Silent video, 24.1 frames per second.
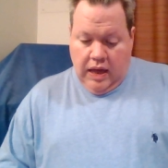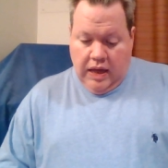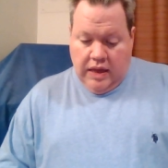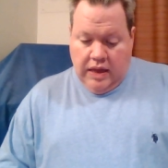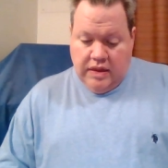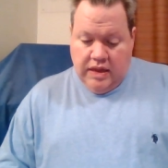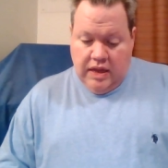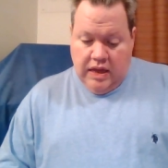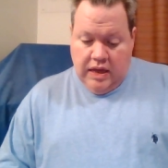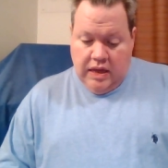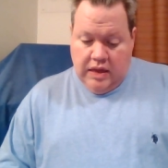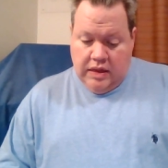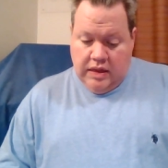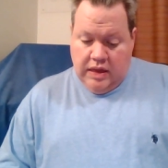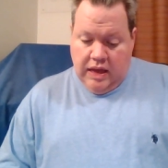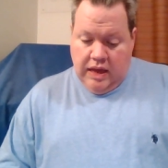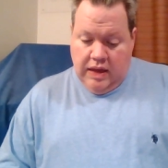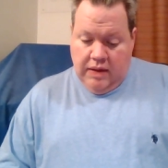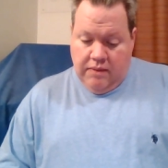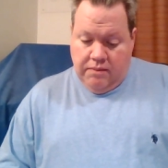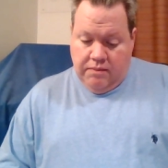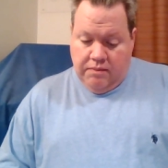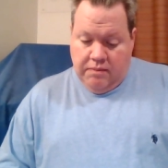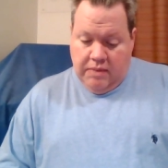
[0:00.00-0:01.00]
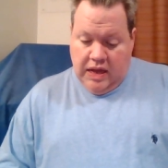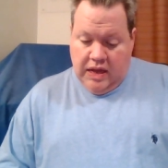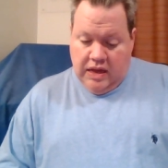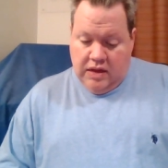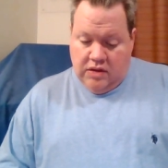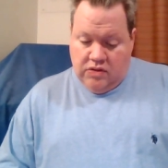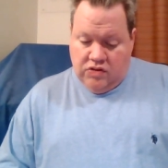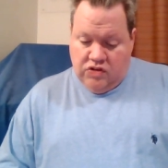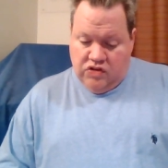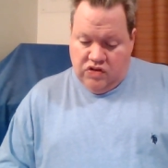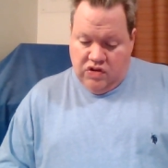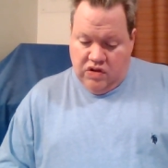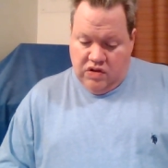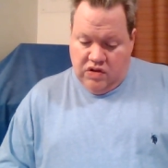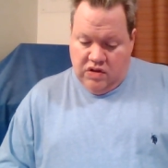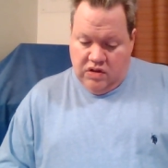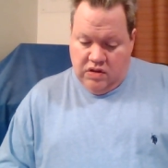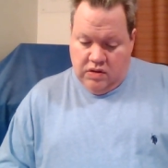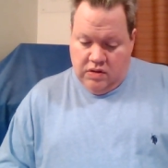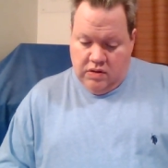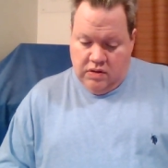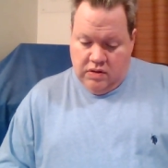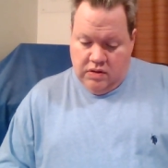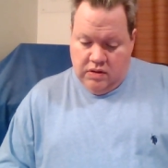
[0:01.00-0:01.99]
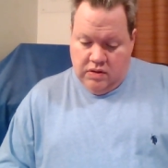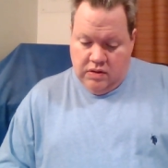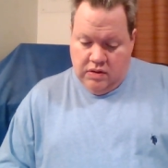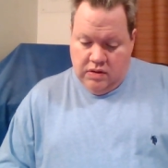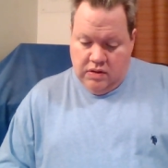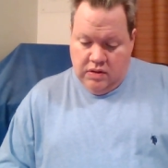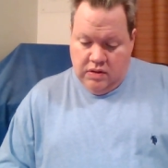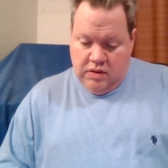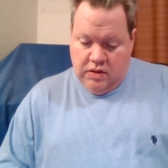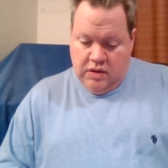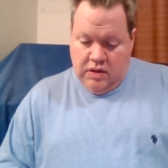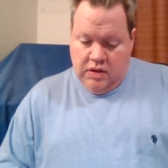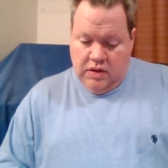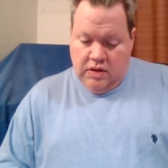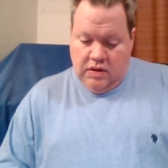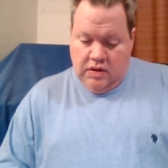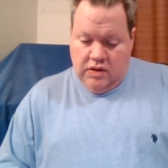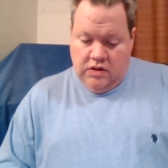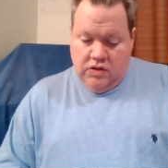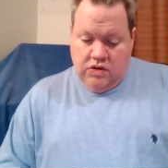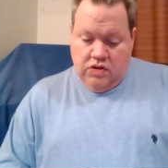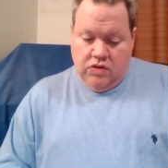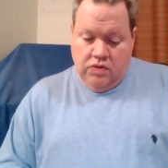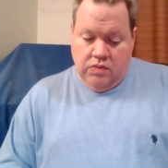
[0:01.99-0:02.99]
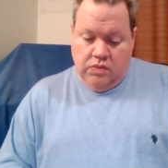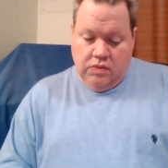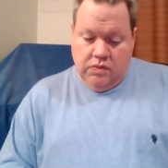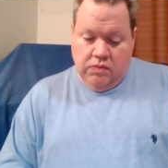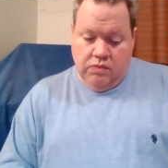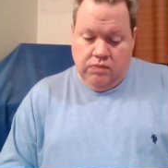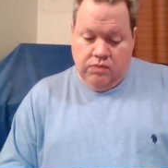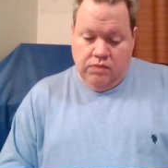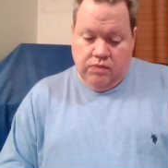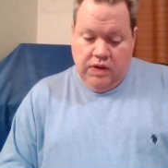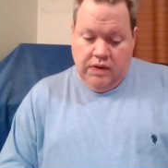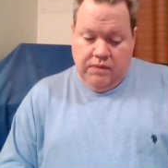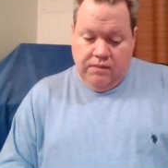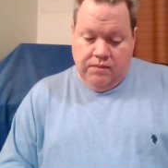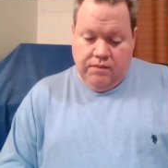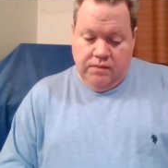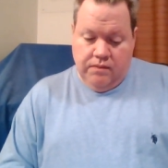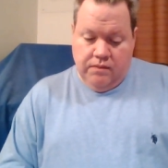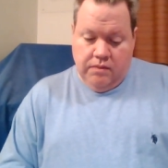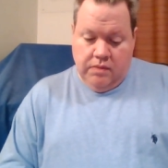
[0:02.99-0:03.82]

And then it managed to re.